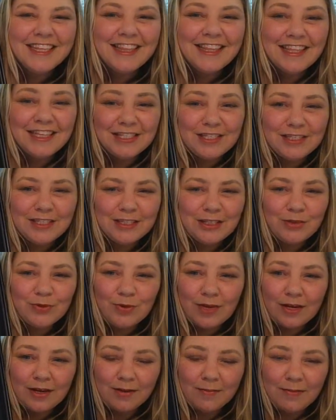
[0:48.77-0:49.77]
This is
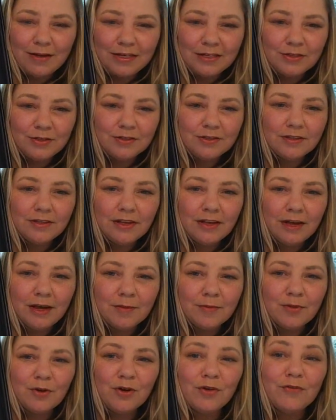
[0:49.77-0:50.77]
my
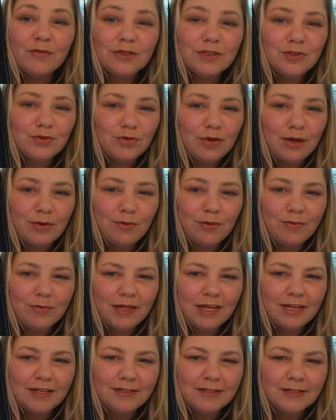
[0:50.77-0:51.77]
girlfriend's tranquil
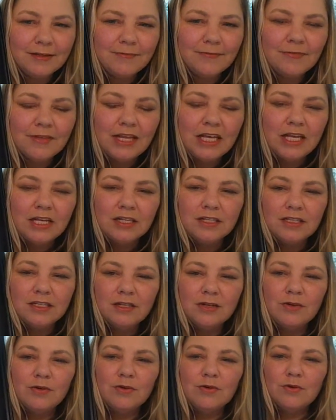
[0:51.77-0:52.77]
place.
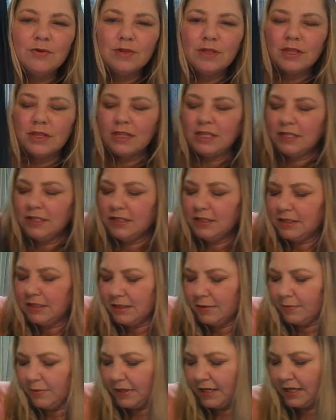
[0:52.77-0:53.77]
So this is
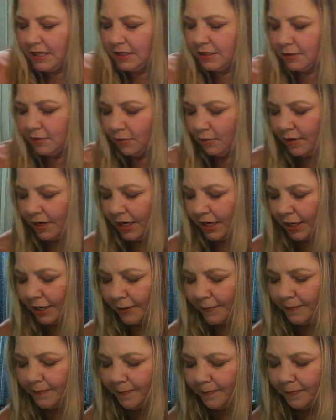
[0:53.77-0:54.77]
the place
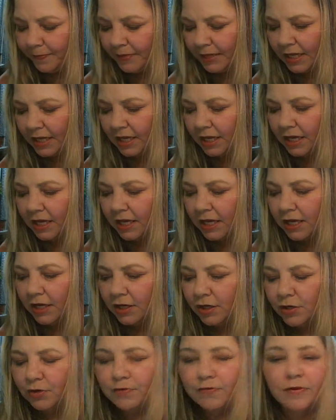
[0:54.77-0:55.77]
where
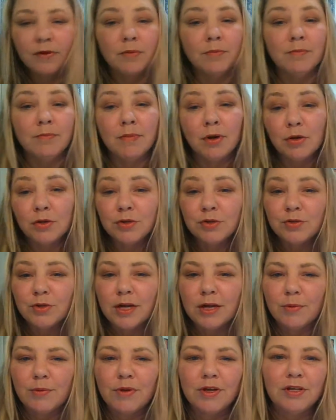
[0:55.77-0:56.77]
you feel most
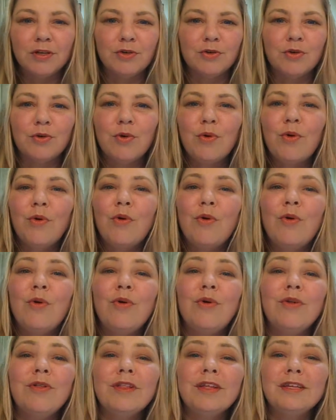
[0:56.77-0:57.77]
tranquil in your
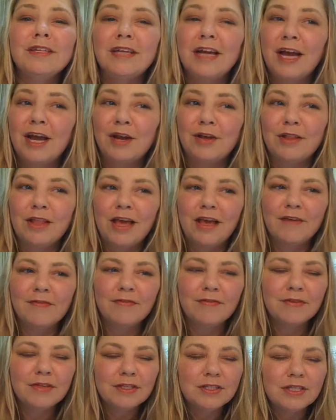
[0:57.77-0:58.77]
whole entire life.
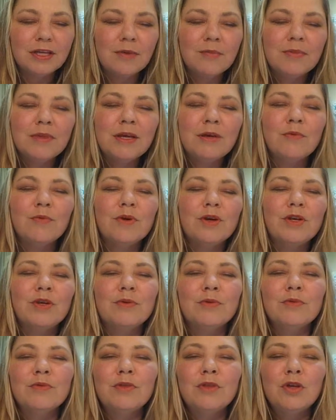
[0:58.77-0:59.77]
Something where
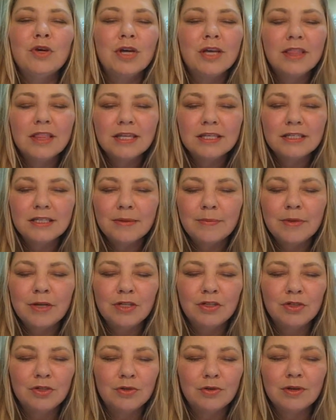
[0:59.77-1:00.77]
you look at this
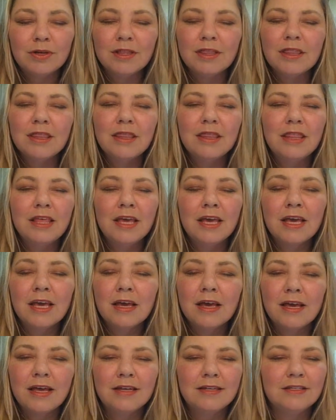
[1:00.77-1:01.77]
image and you can
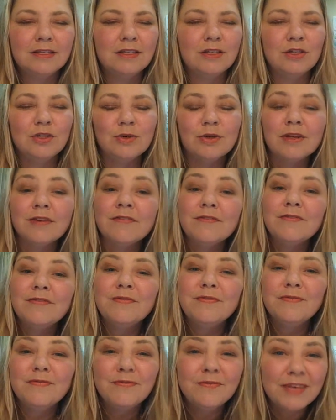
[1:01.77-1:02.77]
think it and you can
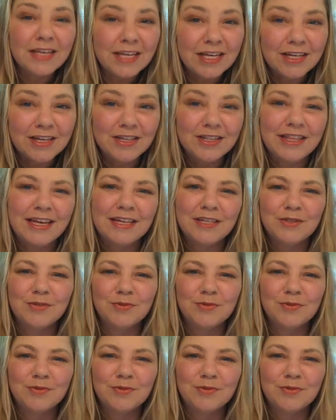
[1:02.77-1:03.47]
feel that